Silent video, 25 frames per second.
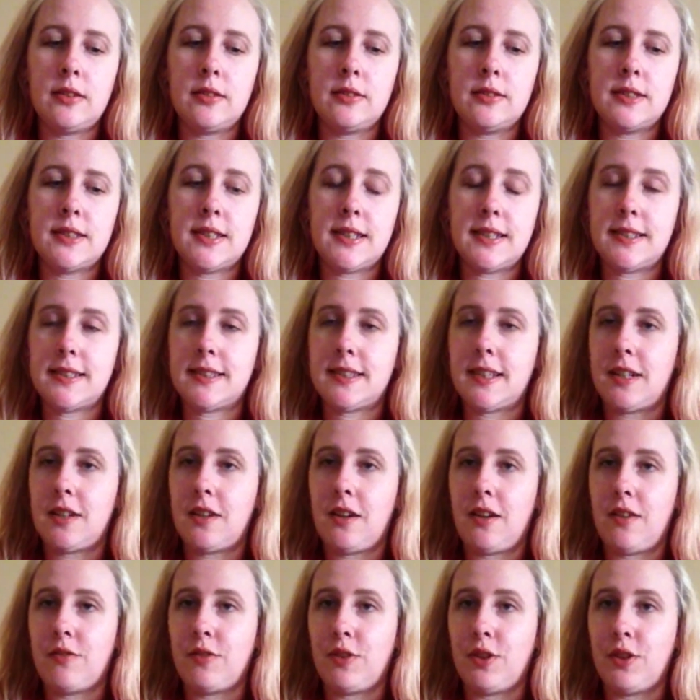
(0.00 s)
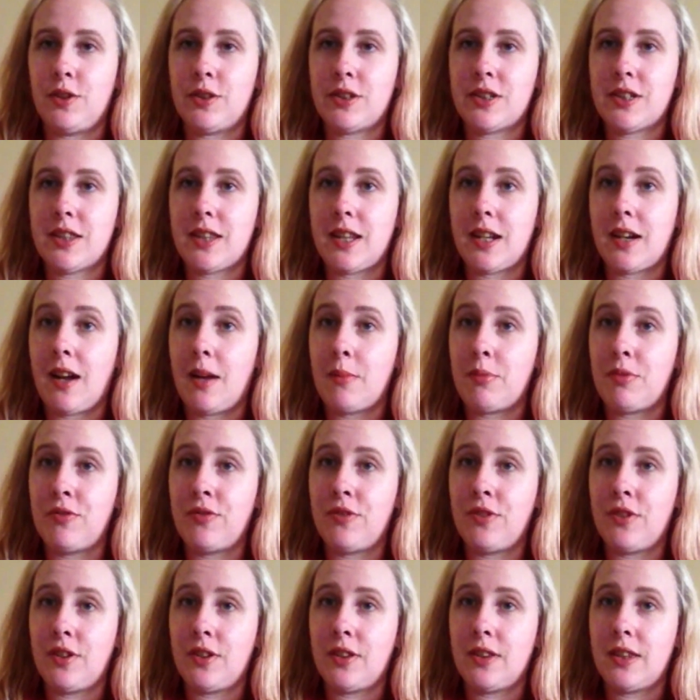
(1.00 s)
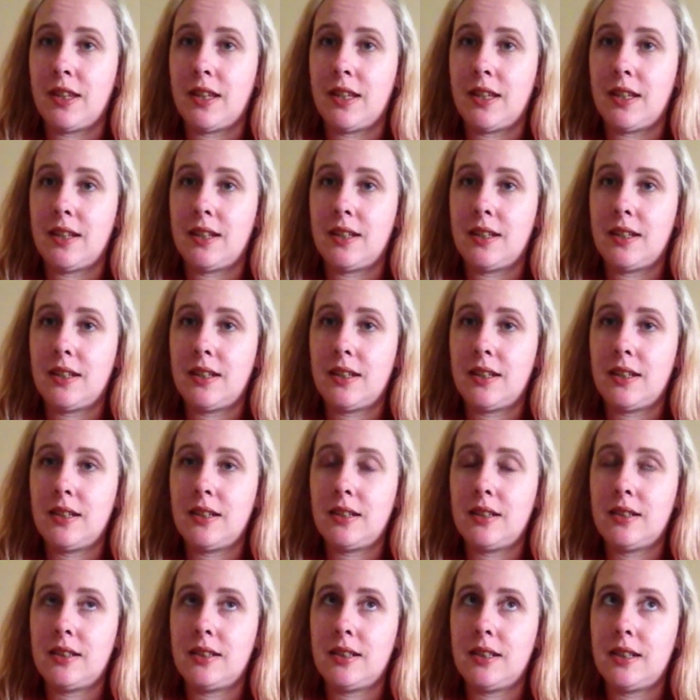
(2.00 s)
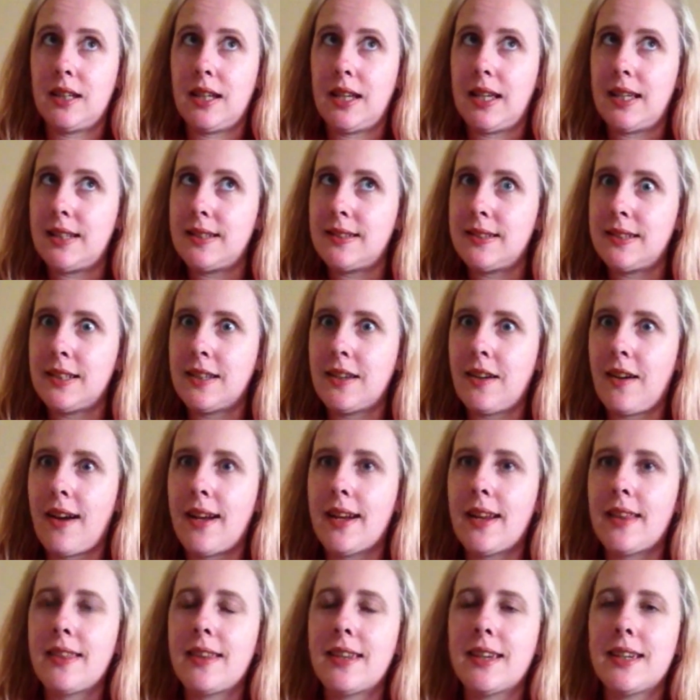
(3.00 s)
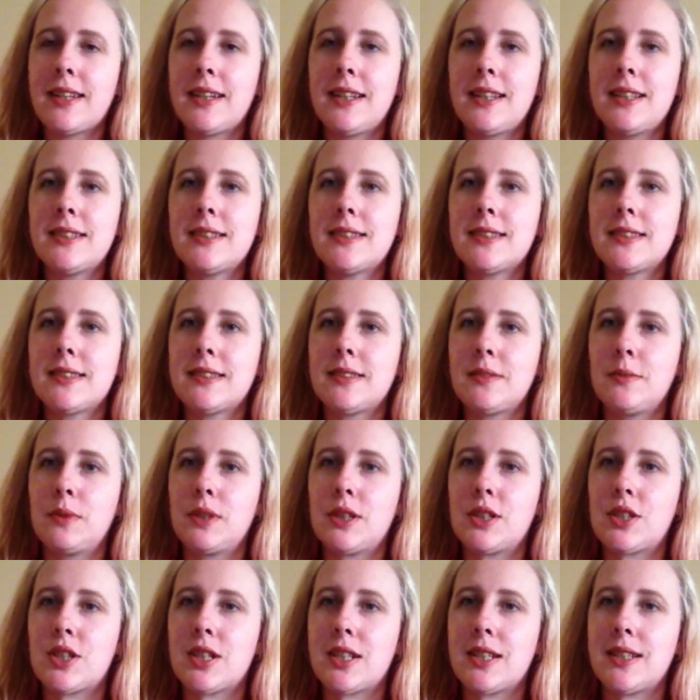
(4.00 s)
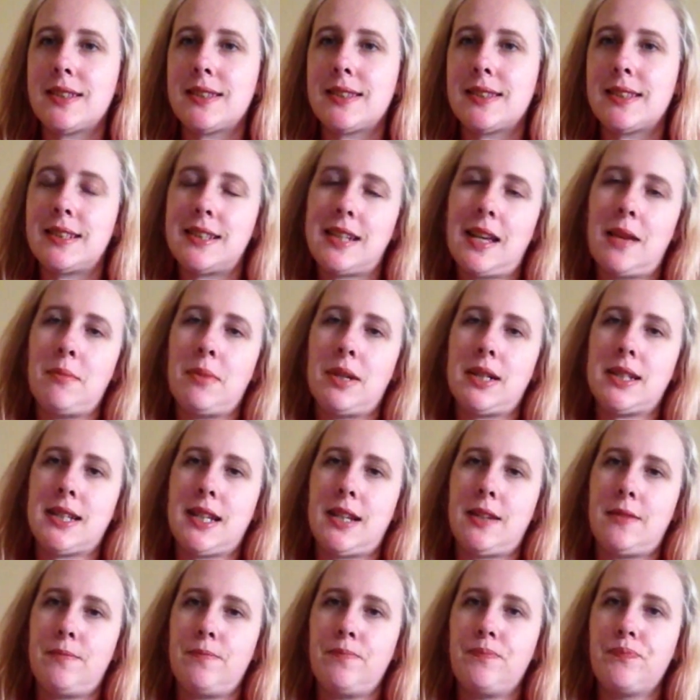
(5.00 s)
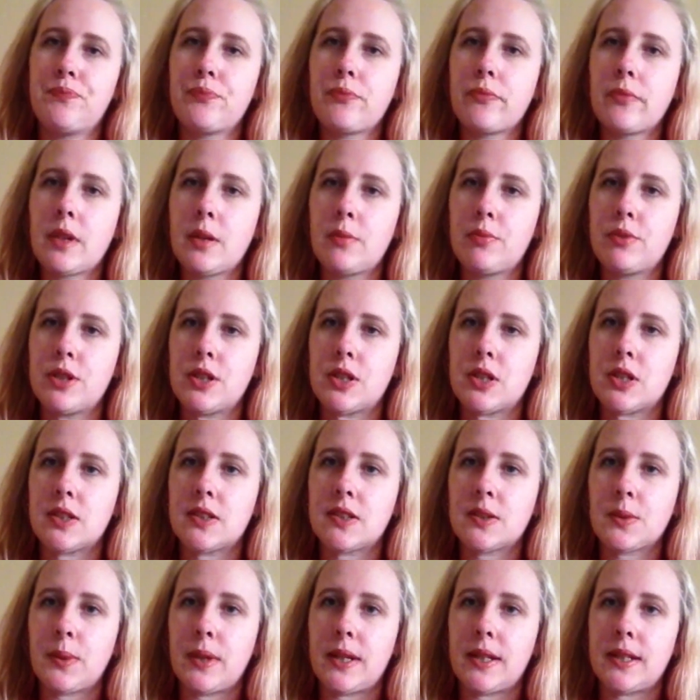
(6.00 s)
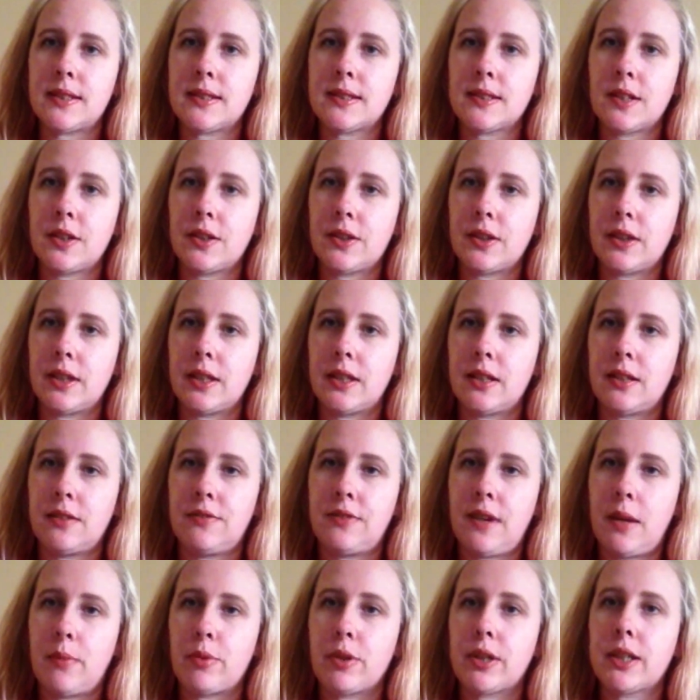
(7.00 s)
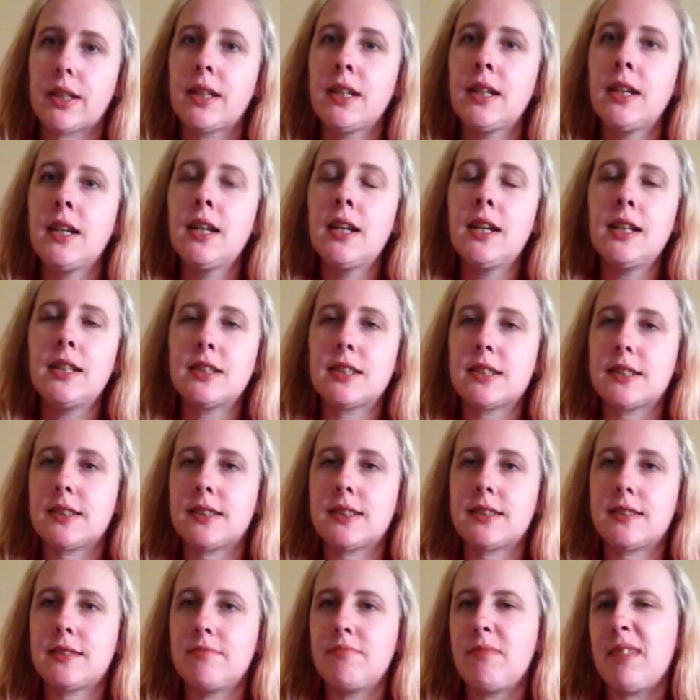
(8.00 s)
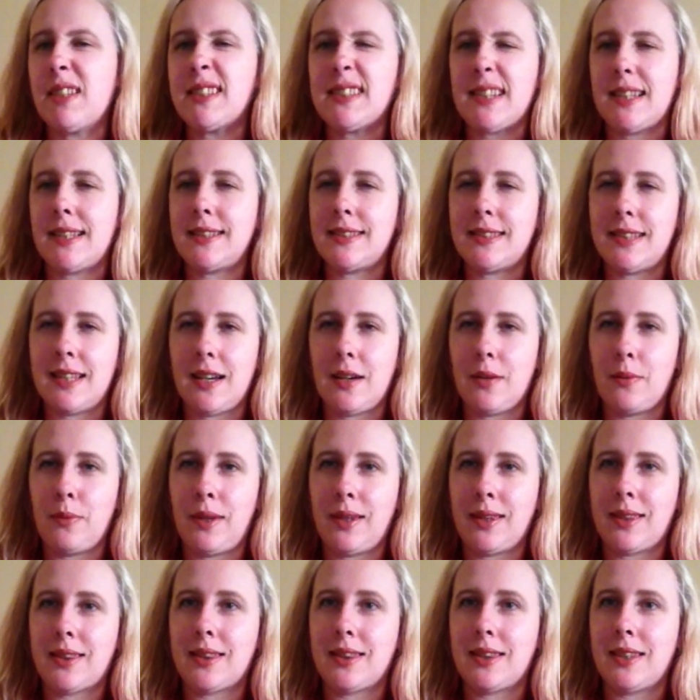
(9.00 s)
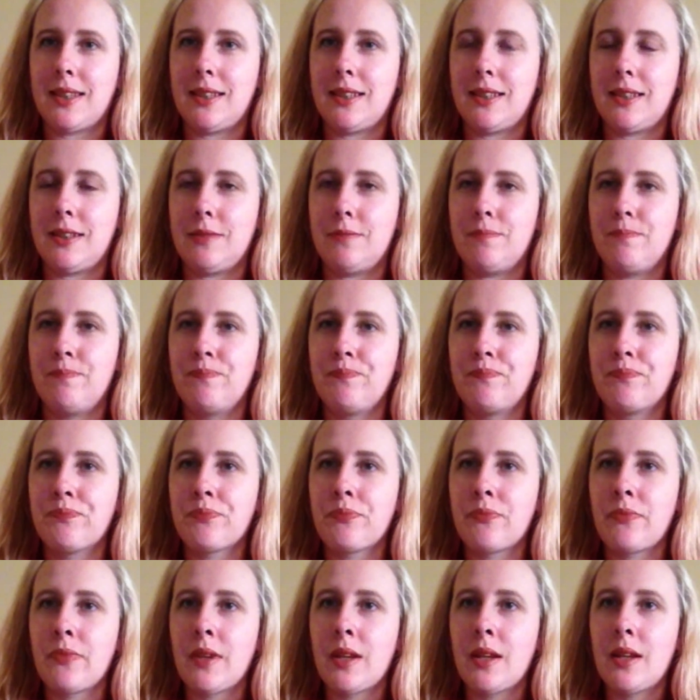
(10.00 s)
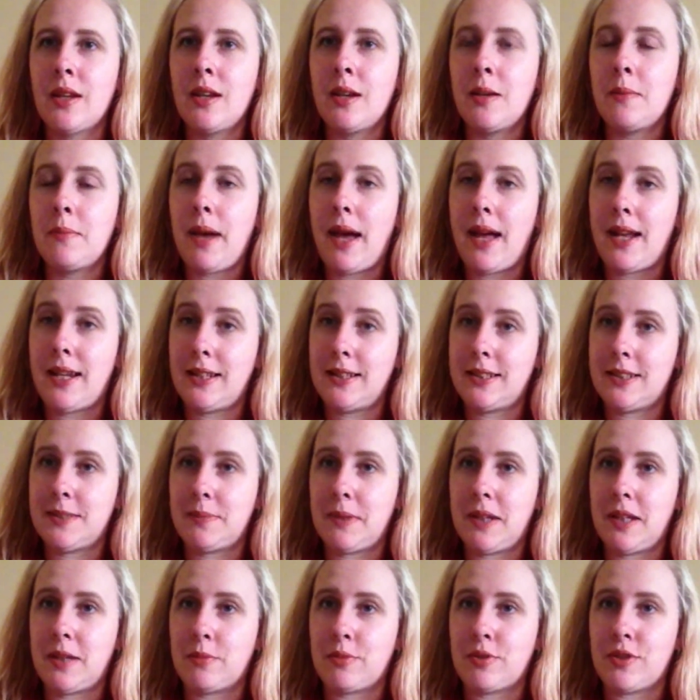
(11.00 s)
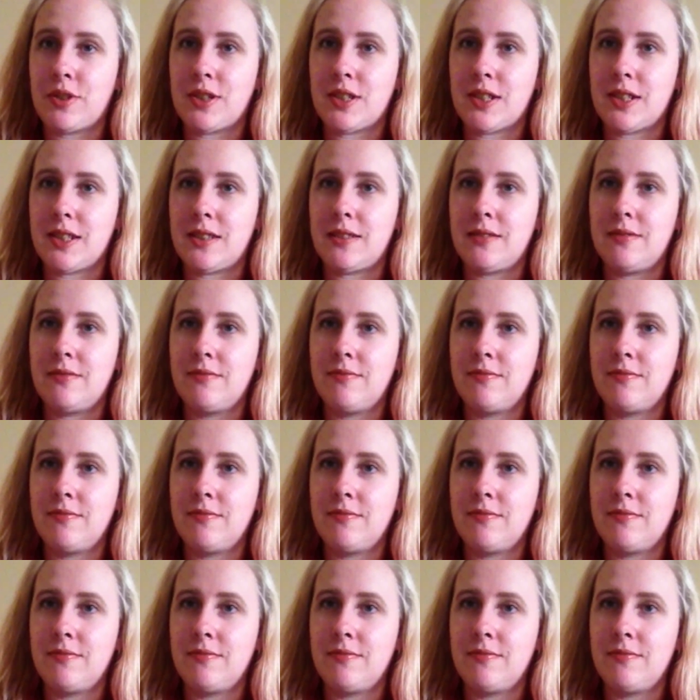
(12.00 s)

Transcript: Since then I've learnt that I prefer the Easy Guide, I think it is, which is the 10 by 10 printed squares on the fabric. Just, it's easier with the patterns being printed